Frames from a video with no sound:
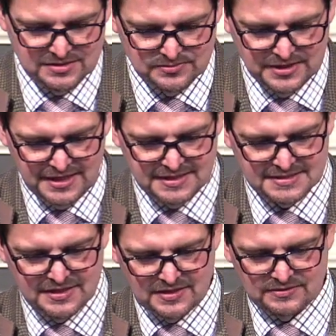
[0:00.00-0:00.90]
who
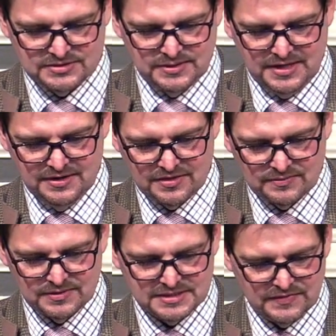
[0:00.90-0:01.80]
reads and those who hear
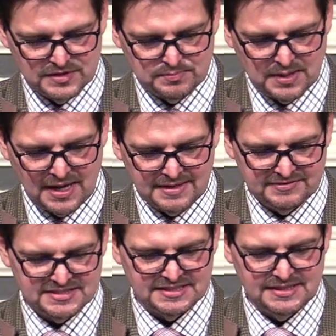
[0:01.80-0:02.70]
the words of this
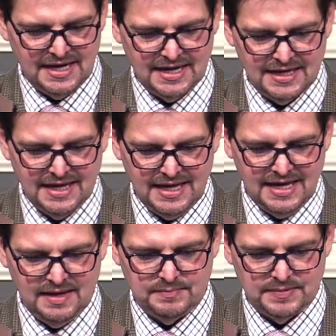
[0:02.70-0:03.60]
prophecy and
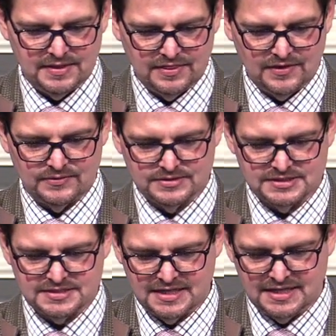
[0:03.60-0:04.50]
keep
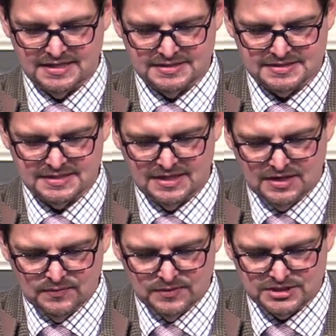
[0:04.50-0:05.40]
those things
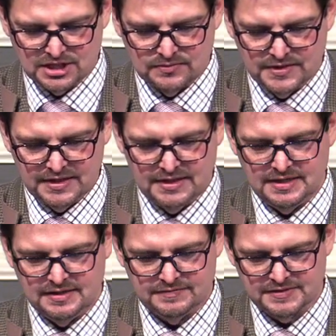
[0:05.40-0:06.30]
which are written
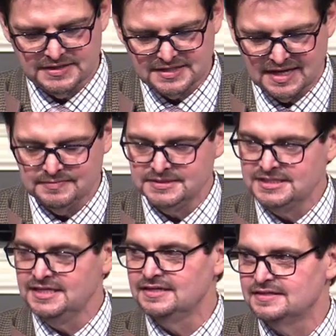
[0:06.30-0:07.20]
in it, for the time
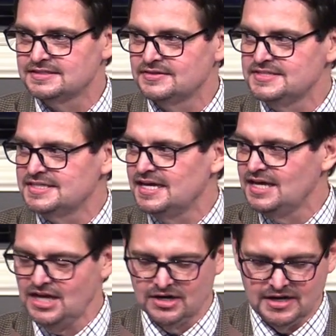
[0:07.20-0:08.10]
is near. So he's
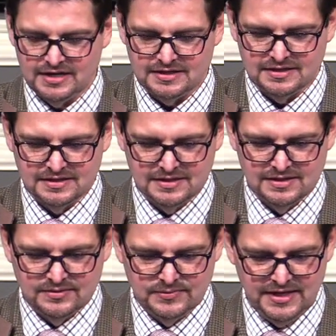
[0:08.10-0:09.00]
saying, Hear it,
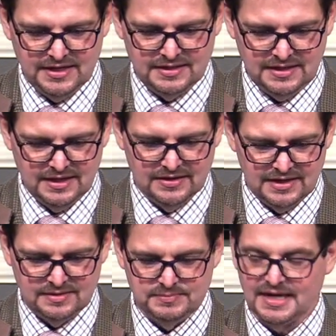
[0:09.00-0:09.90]
read it, and hear
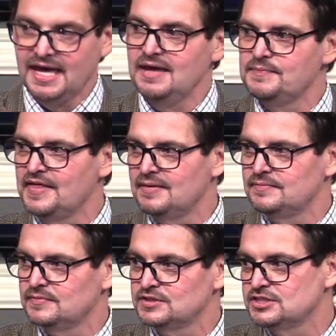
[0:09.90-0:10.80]
it, but keep
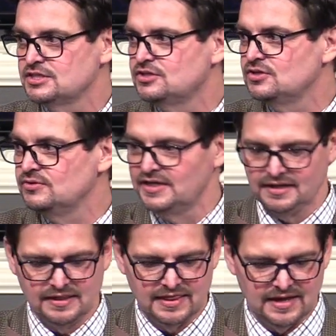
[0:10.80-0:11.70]
them, which is a
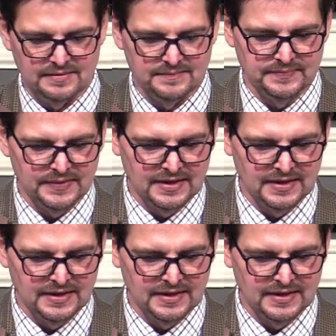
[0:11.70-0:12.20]
doing them.